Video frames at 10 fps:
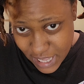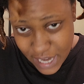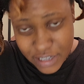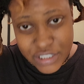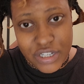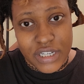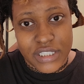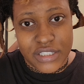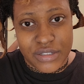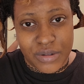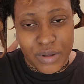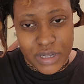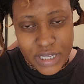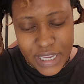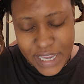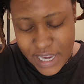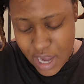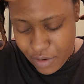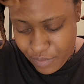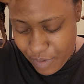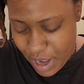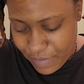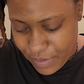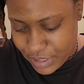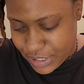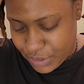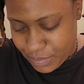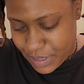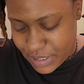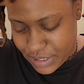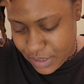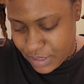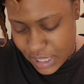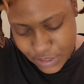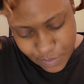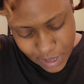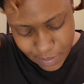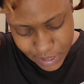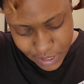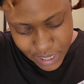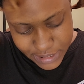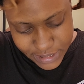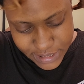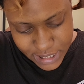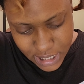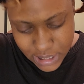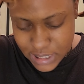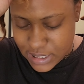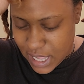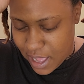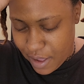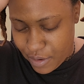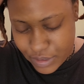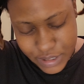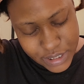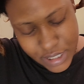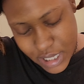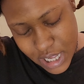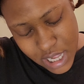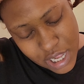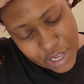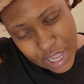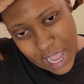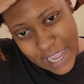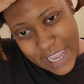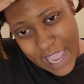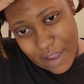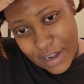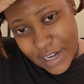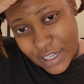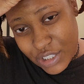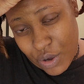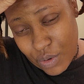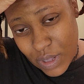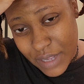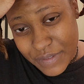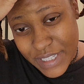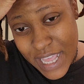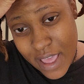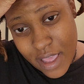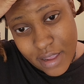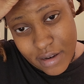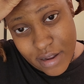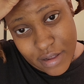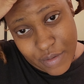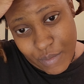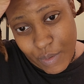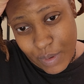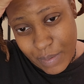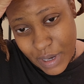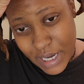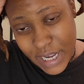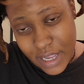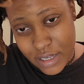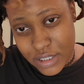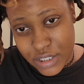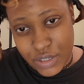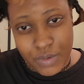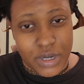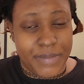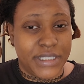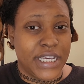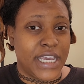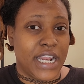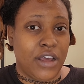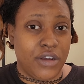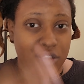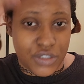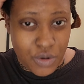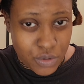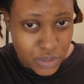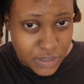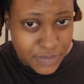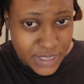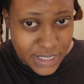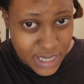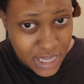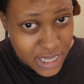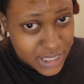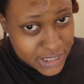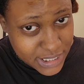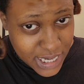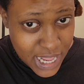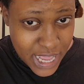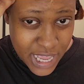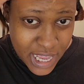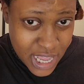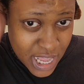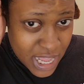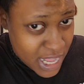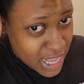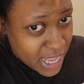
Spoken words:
you see the hair starting to unravel a little bit, so that's why I'm going to go ahead and just take this out. I counted a total of 10 when we put it in, so we're going to be taking out a total of 10 today,